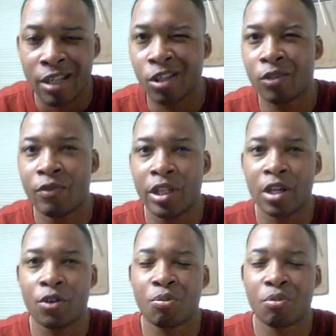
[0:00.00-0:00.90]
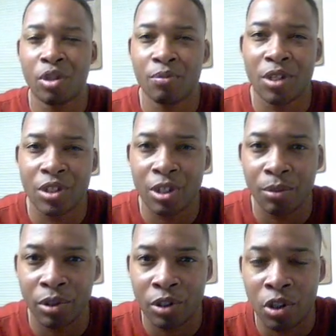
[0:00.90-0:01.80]
and your video is pretty much
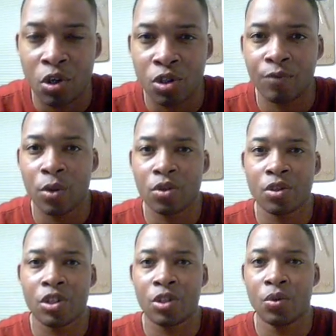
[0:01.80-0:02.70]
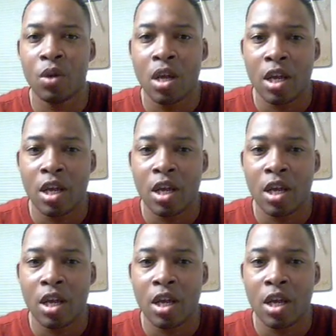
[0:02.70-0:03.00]
similar to Culture Vultures too